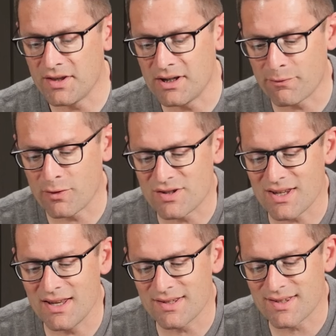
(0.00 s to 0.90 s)
the
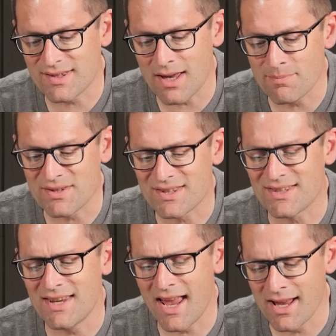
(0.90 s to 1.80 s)
difference is
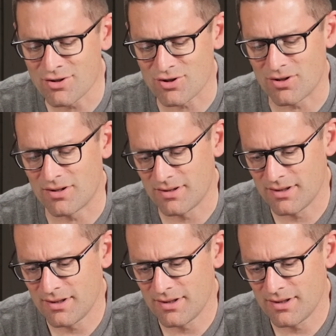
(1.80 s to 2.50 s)
substantial.